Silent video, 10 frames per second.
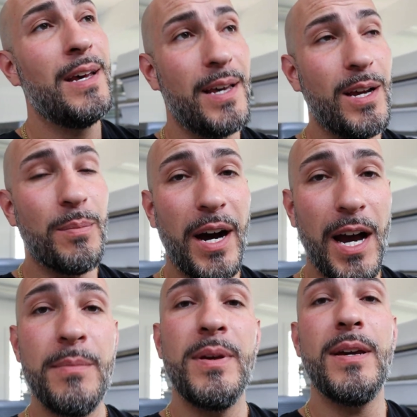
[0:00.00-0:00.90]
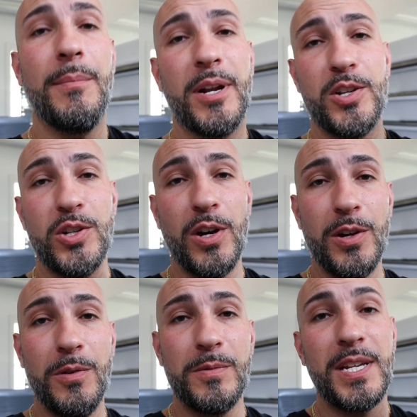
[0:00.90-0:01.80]
Here behind me, I'm gonna show
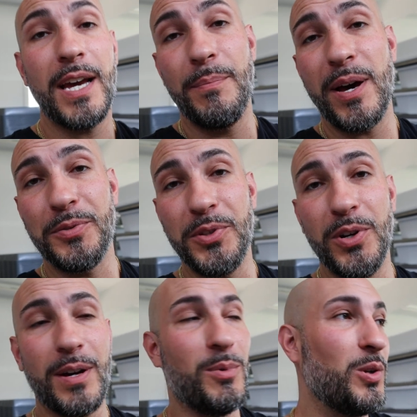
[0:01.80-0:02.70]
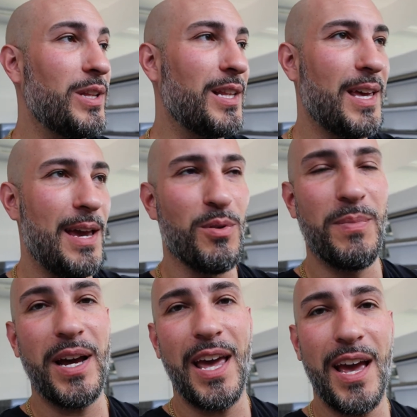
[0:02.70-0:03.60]
you, take a better look. I'm holding the camera
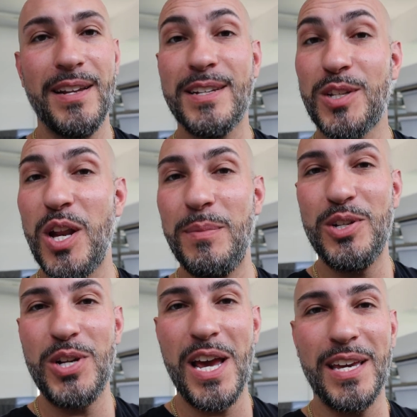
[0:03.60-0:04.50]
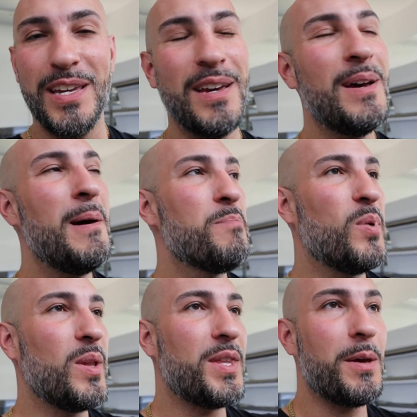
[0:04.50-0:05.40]
by hand. It's gonna be shaky,
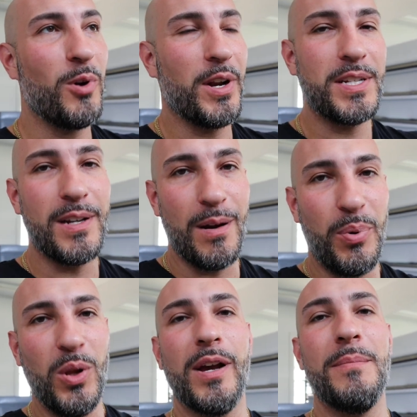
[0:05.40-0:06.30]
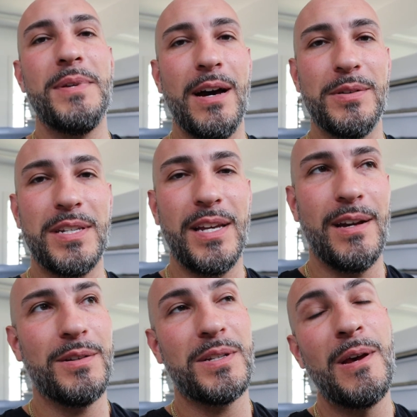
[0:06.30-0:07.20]
but then we're gonna start pulling them
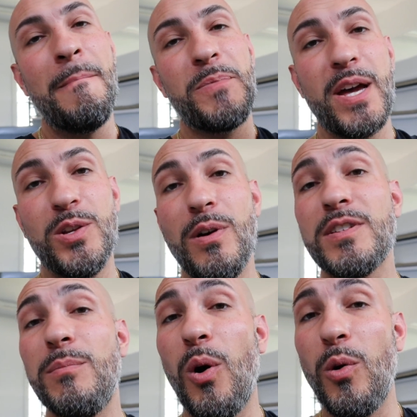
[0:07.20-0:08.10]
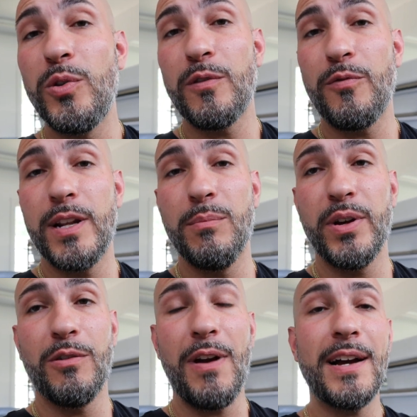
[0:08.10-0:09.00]
downstairs. I do have some older Freedom
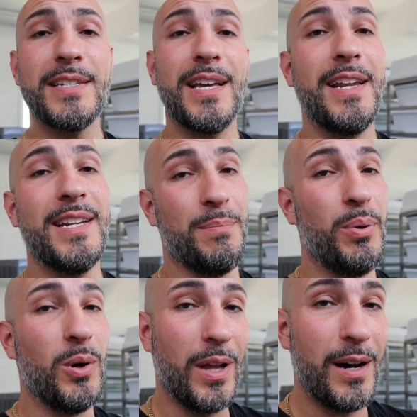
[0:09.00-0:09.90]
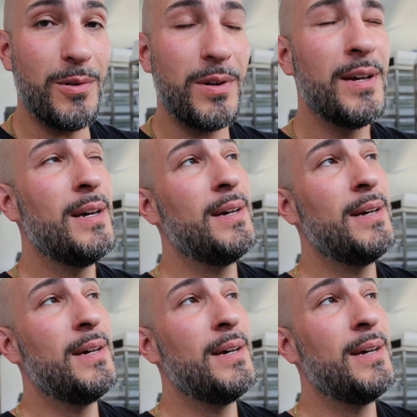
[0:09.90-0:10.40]
Breeder racks that I need to pull out.